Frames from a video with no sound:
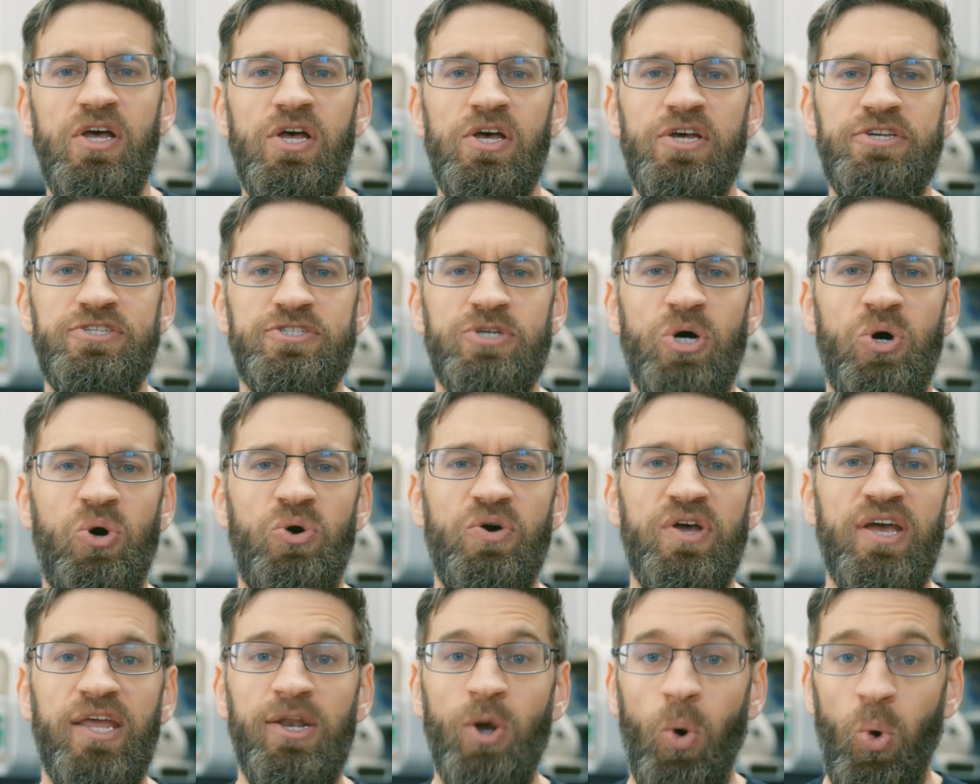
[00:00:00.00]

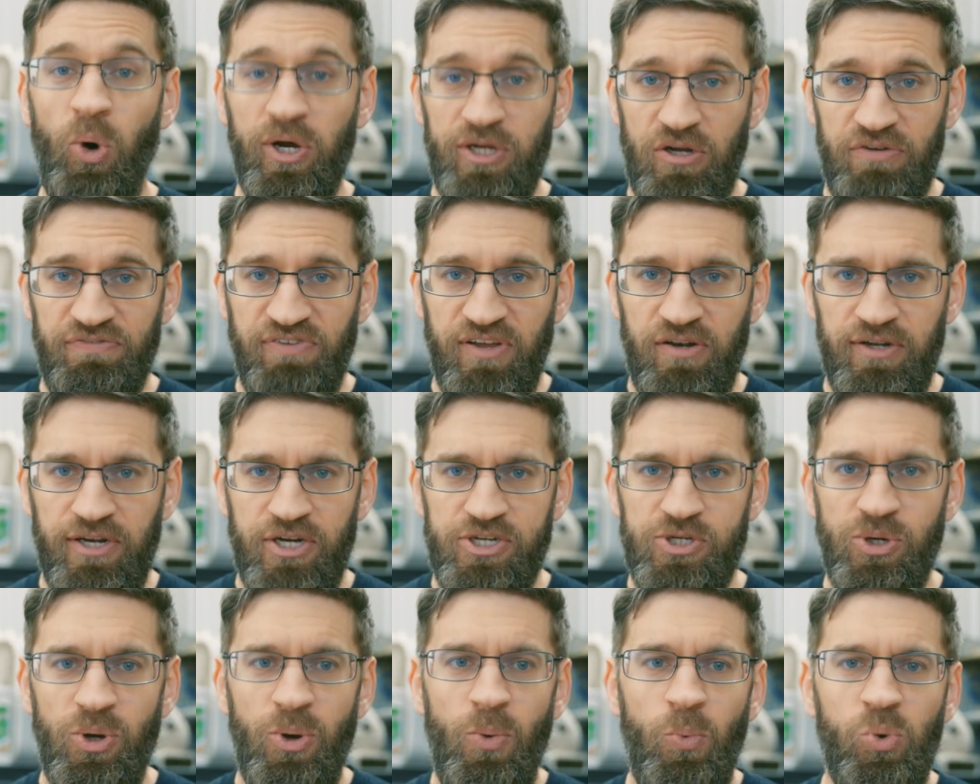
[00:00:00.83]
So an oil
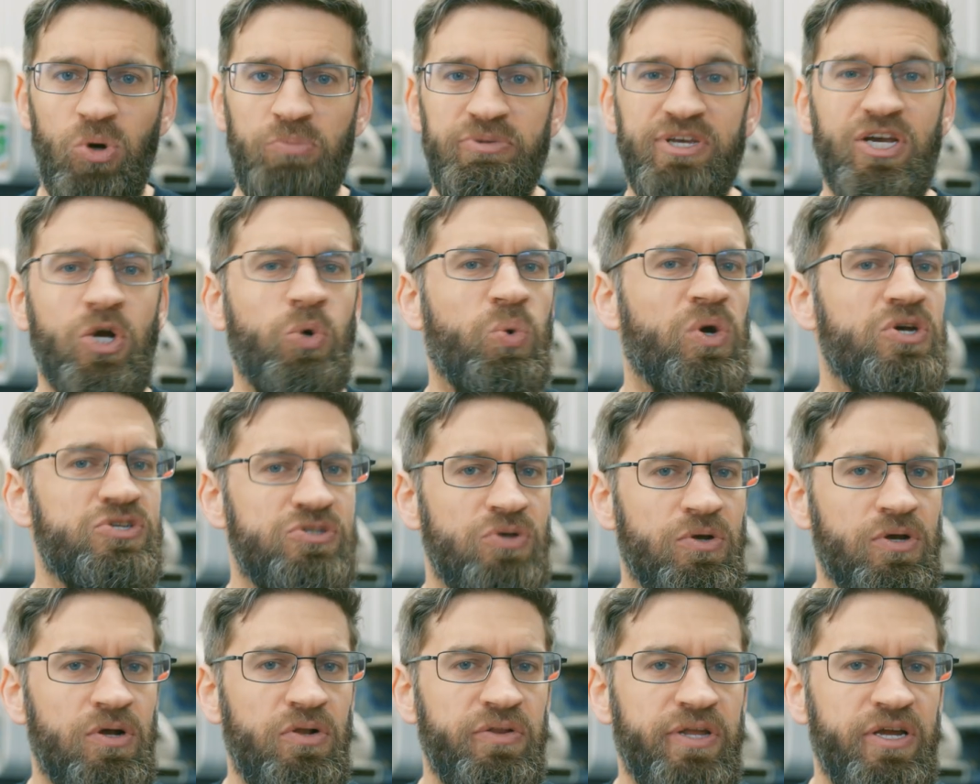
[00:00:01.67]
finish will be crystal
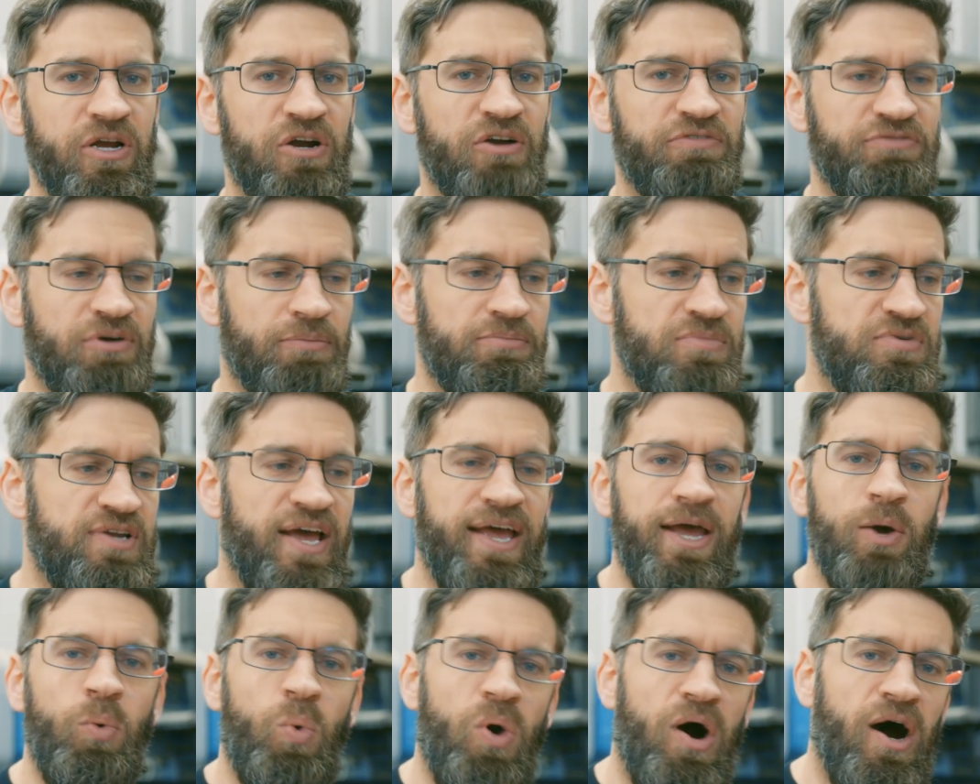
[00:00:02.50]
clear from
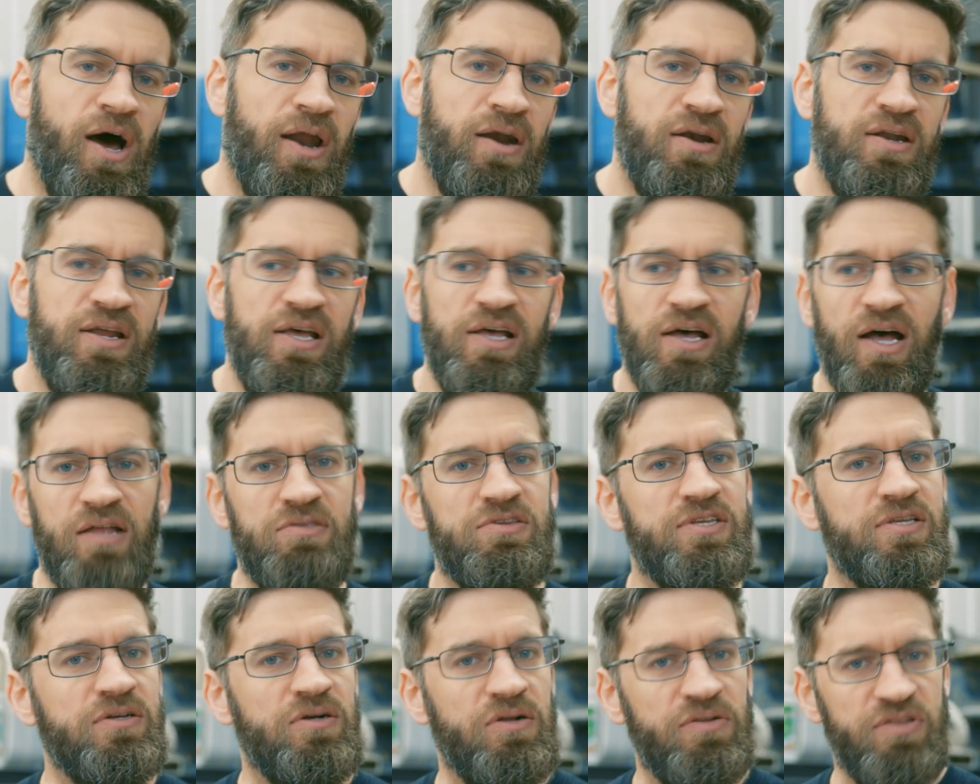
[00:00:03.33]
day one
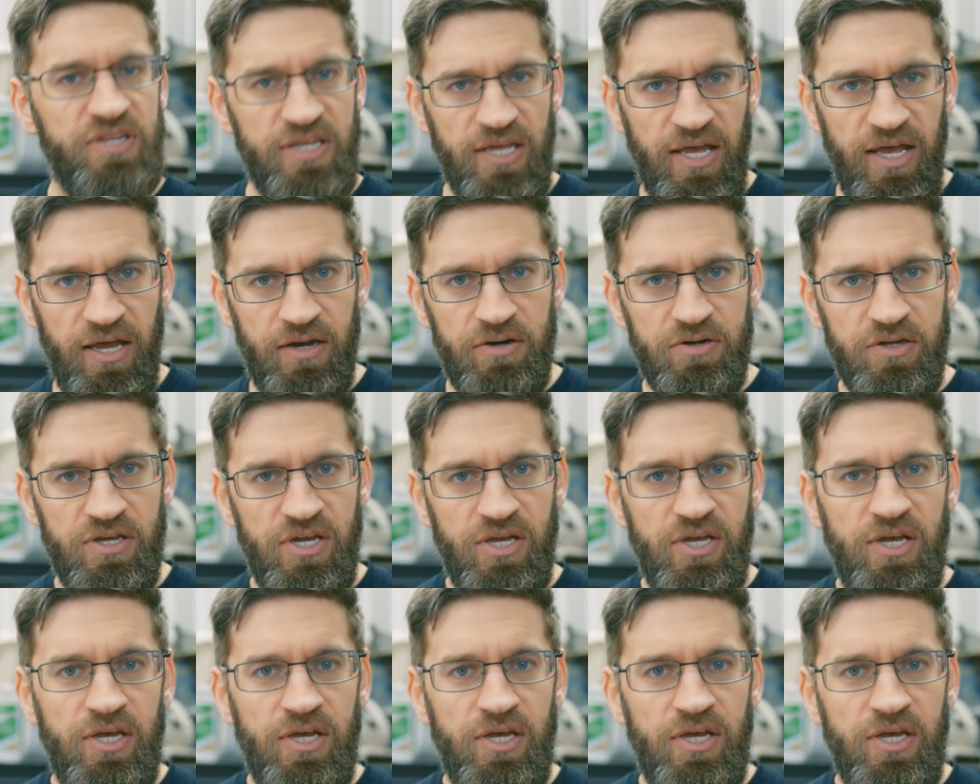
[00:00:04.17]
until the end.